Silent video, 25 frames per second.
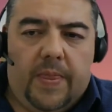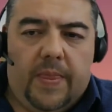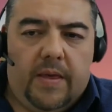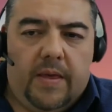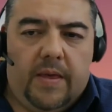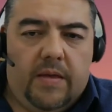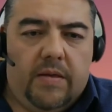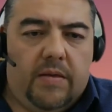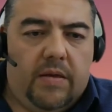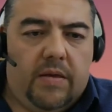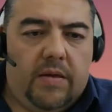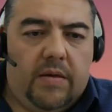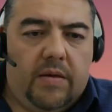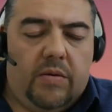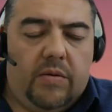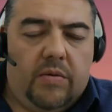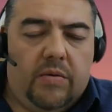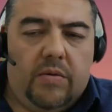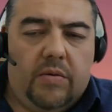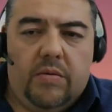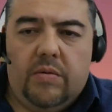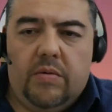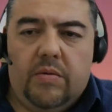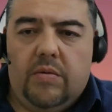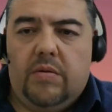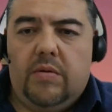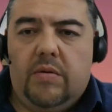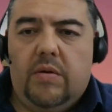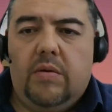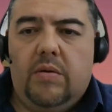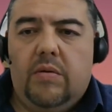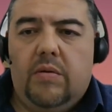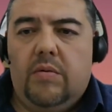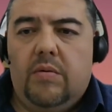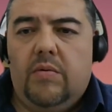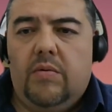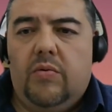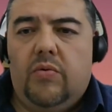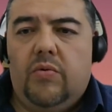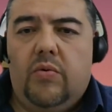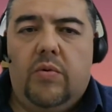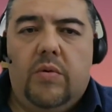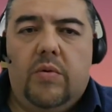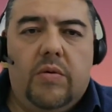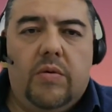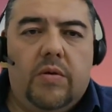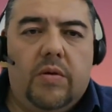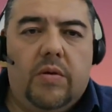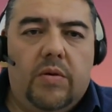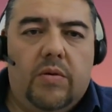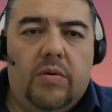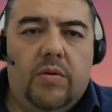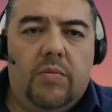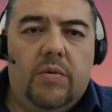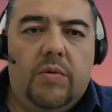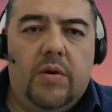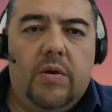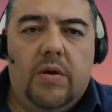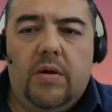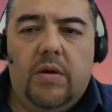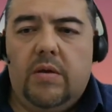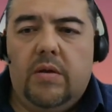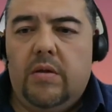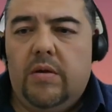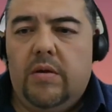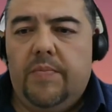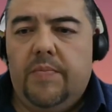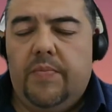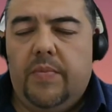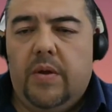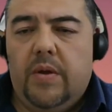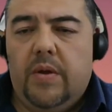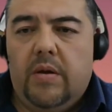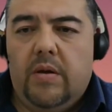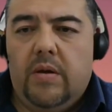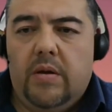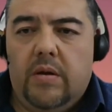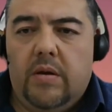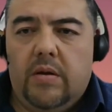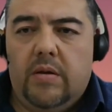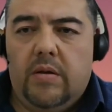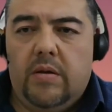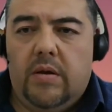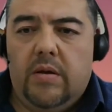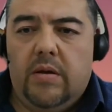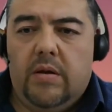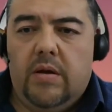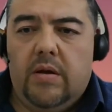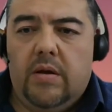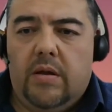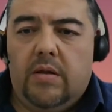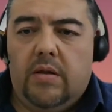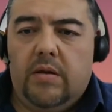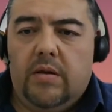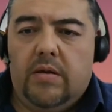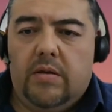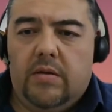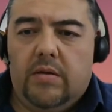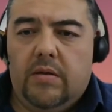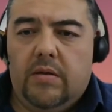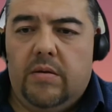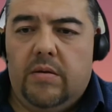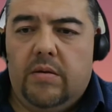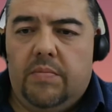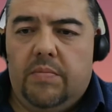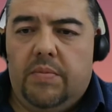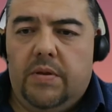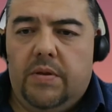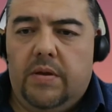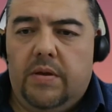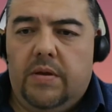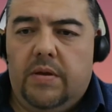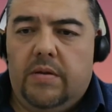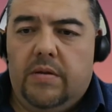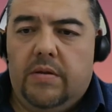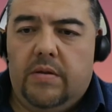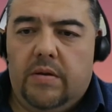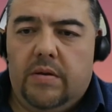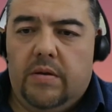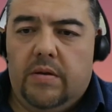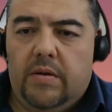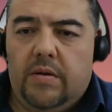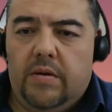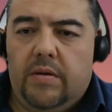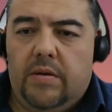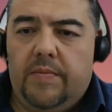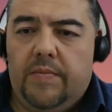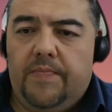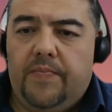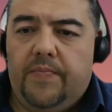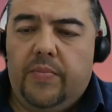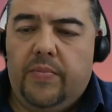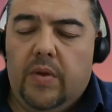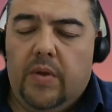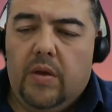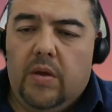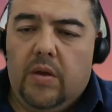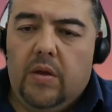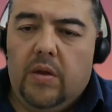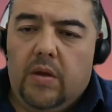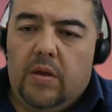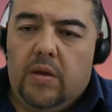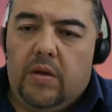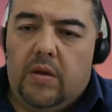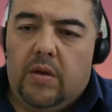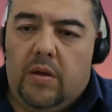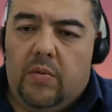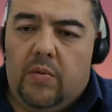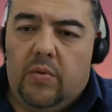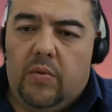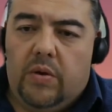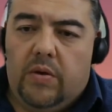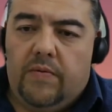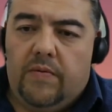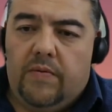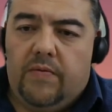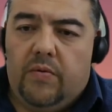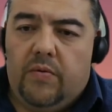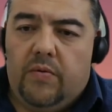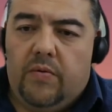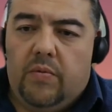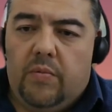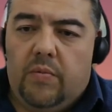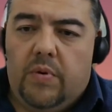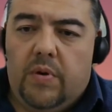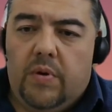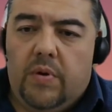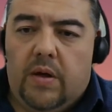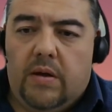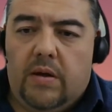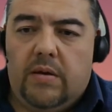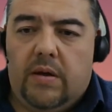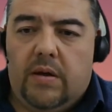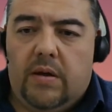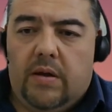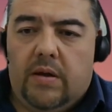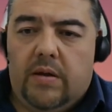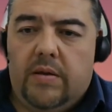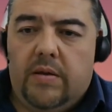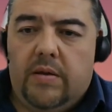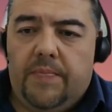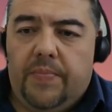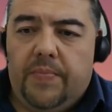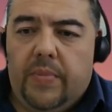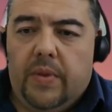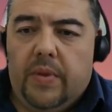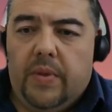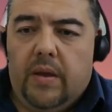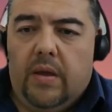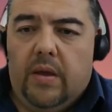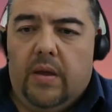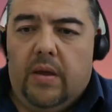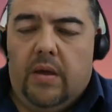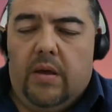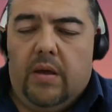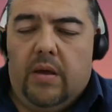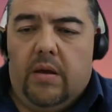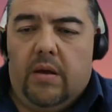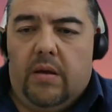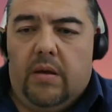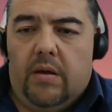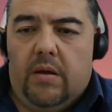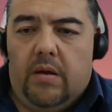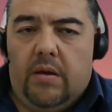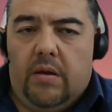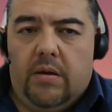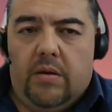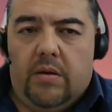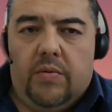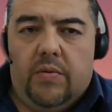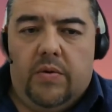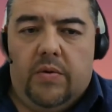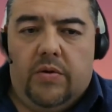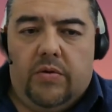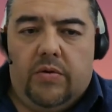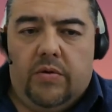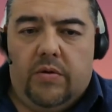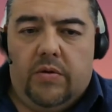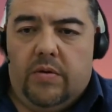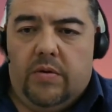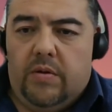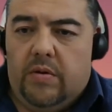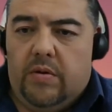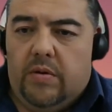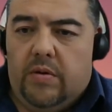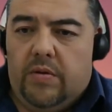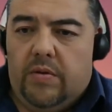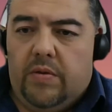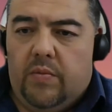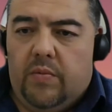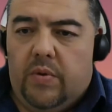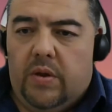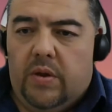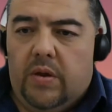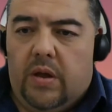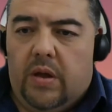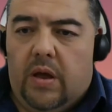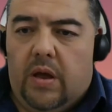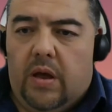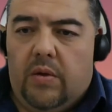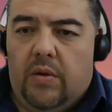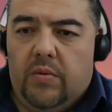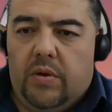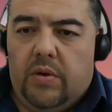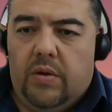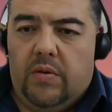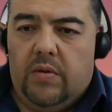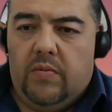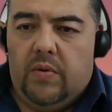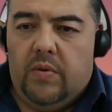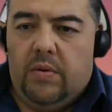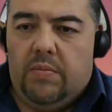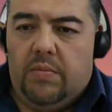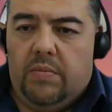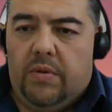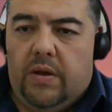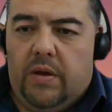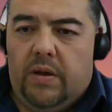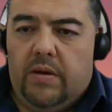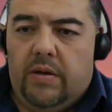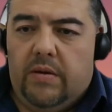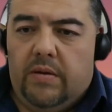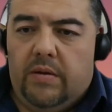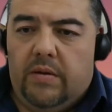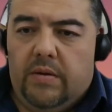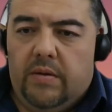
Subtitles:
Thank you. Thank you, Roxana. Thank you, Michaela. Dear colleagues, please, now we have from Ariana. Question, another one, how can we apply,